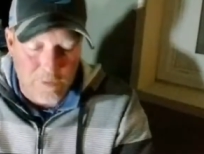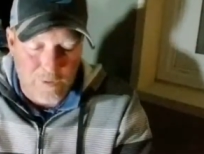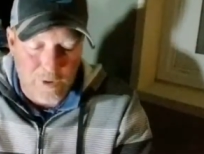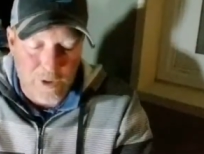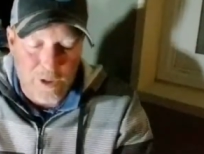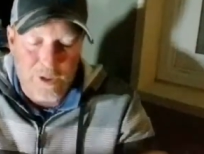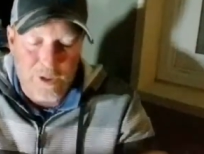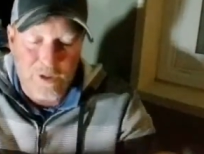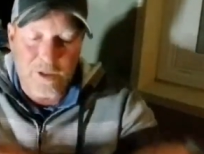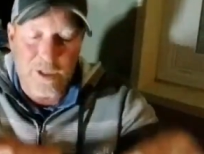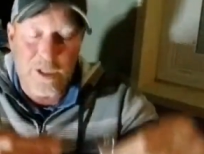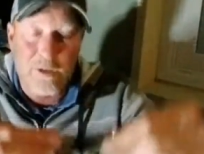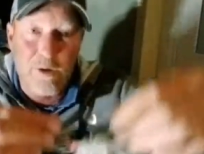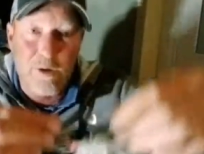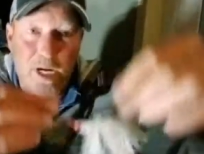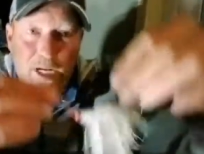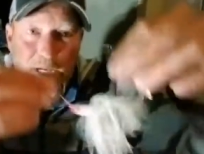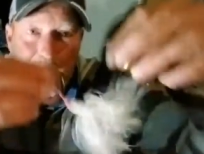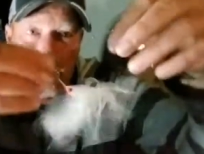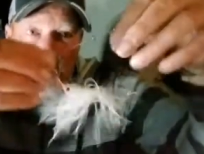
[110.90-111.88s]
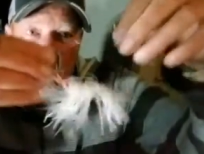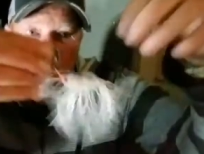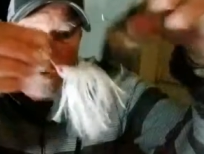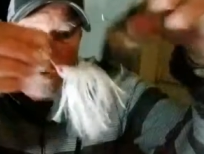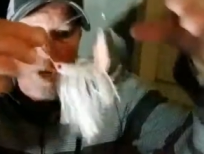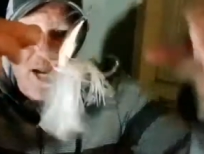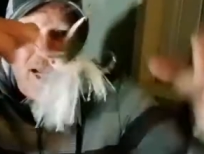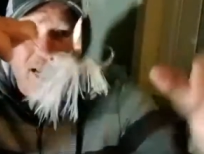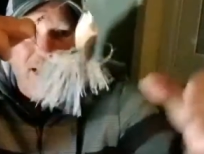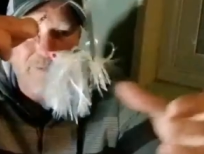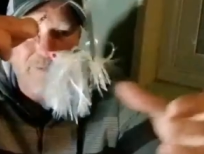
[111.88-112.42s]
You can see right here the way
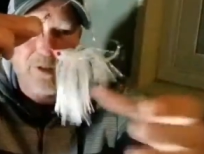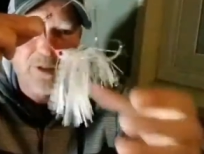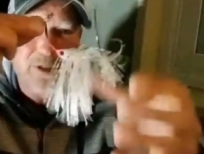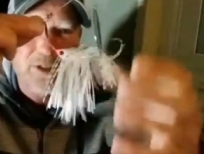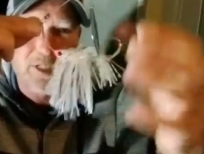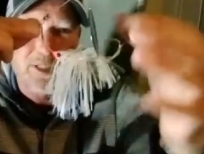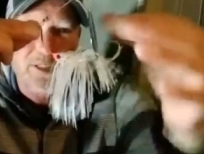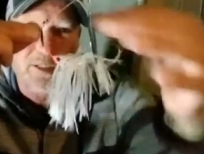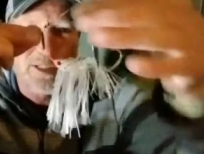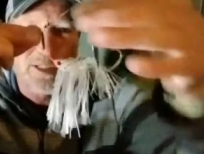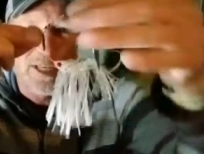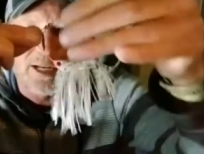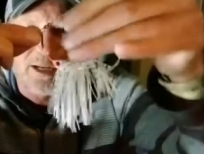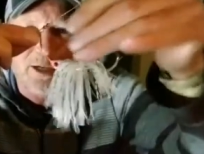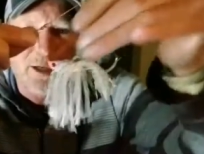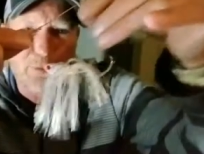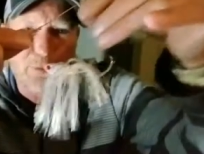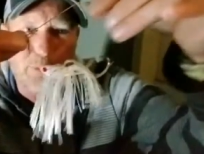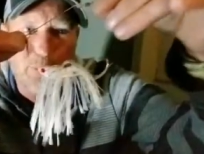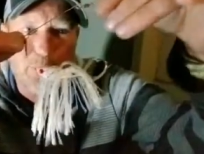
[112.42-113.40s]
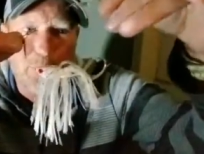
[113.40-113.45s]
I have this thing set up.